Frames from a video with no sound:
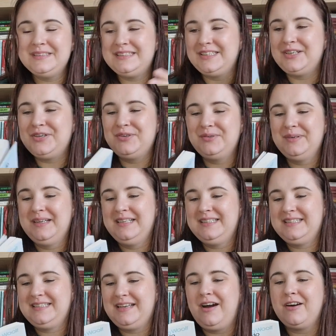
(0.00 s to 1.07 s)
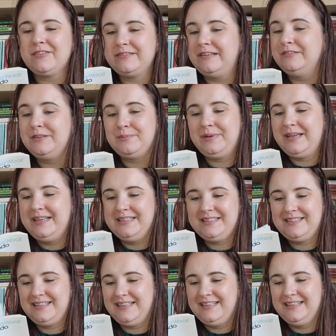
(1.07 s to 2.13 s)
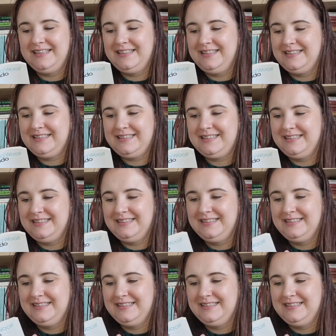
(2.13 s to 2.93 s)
So it's all around the place, and it's